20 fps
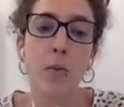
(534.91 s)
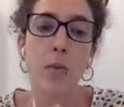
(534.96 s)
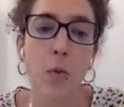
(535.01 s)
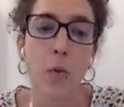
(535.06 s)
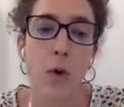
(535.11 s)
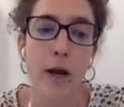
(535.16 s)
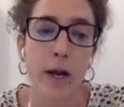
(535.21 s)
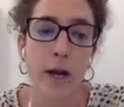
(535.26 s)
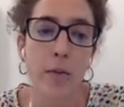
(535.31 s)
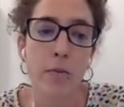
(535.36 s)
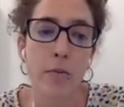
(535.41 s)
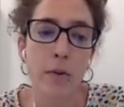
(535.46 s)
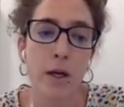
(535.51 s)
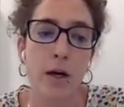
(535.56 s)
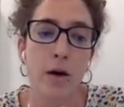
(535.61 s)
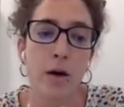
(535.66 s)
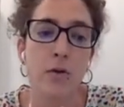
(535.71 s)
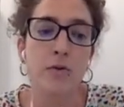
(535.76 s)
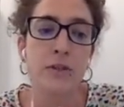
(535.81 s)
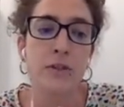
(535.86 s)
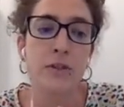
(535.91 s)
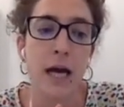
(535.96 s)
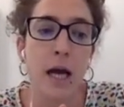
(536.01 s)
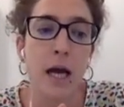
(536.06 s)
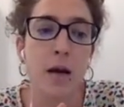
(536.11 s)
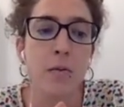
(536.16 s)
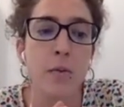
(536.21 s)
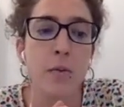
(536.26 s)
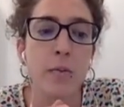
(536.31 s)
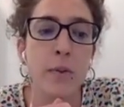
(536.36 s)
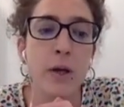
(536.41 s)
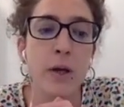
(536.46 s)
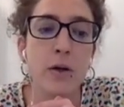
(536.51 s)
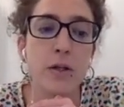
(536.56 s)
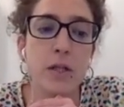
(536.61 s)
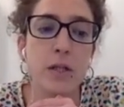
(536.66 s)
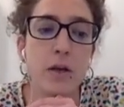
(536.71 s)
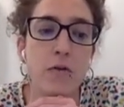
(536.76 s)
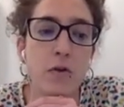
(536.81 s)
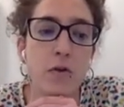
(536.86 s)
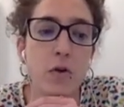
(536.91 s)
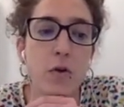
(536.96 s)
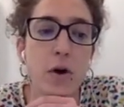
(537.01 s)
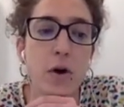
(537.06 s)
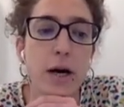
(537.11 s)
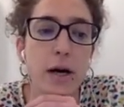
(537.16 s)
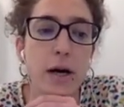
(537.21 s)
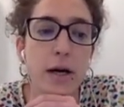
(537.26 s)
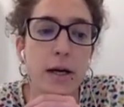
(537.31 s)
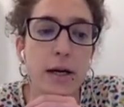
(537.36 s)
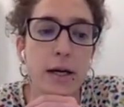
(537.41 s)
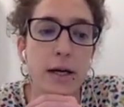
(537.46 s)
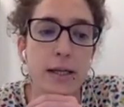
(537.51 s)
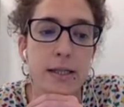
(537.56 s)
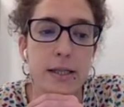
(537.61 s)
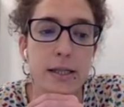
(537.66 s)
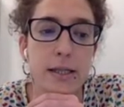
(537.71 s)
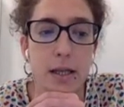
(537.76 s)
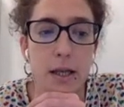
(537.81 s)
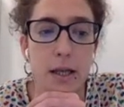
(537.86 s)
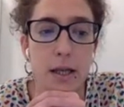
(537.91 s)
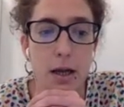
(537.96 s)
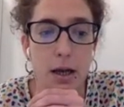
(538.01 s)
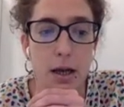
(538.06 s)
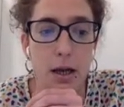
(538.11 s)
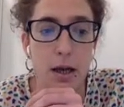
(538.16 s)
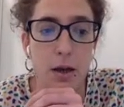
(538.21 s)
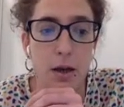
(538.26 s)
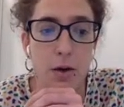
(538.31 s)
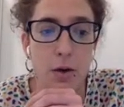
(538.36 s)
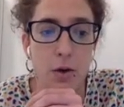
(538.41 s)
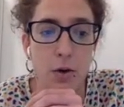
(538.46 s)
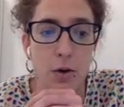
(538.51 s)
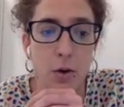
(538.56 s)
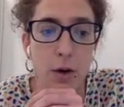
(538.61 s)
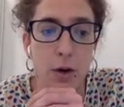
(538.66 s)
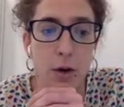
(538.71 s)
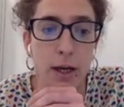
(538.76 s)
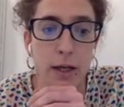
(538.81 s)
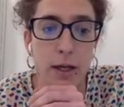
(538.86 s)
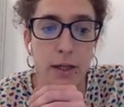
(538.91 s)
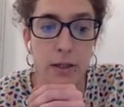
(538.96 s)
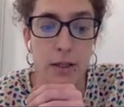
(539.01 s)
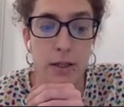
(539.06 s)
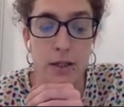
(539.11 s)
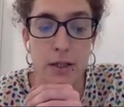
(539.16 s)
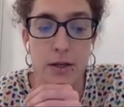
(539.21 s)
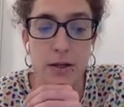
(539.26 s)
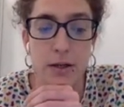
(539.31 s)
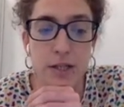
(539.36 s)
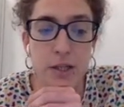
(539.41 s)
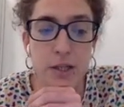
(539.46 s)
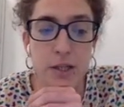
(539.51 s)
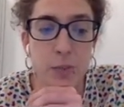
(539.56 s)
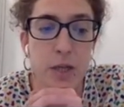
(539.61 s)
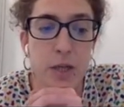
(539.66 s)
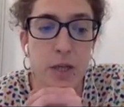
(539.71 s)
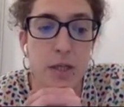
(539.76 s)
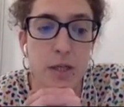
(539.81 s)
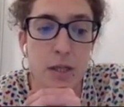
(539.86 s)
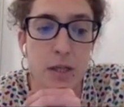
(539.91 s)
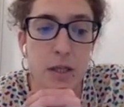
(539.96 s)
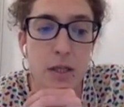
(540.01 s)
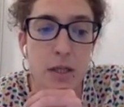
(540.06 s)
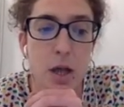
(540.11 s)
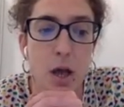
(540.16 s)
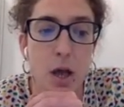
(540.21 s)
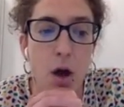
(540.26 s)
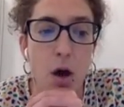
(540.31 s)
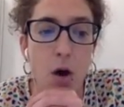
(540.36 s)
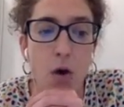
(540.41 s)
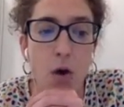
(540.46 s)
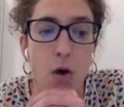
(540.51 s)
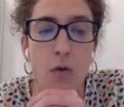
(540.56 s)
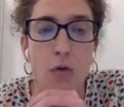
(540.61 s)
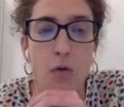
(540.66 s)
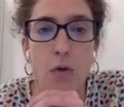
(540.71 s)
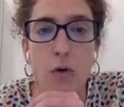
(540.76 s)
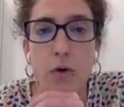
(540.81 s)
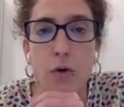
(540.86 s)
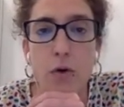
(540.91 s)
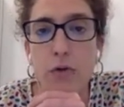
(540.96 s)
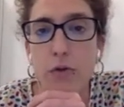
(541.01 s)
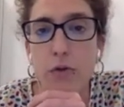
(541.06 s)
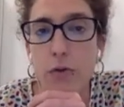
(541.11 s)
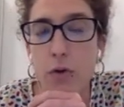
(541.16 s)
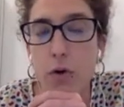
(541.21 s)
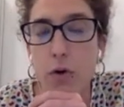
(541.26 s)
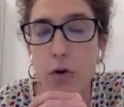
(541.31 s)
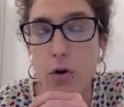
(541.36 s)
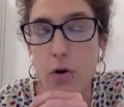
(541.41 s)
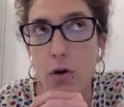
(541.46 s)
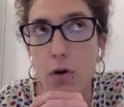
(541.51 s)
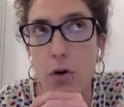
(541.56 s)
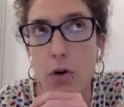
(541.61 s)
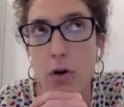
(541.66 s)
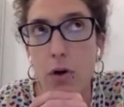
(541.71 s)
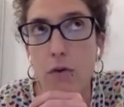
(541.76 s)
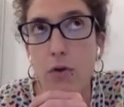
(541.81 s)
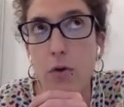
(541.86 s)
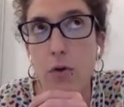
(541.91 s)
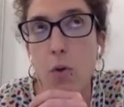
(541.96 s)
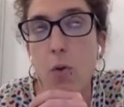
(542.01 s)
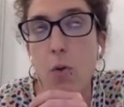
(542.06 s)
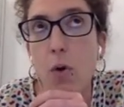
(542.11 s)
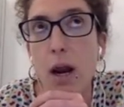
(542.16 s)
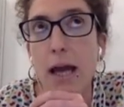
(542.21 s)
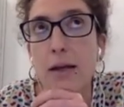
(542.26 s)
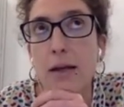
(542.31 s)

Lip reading: Why I'm meaning on time? Because if you are study, an endangered species, or if you would like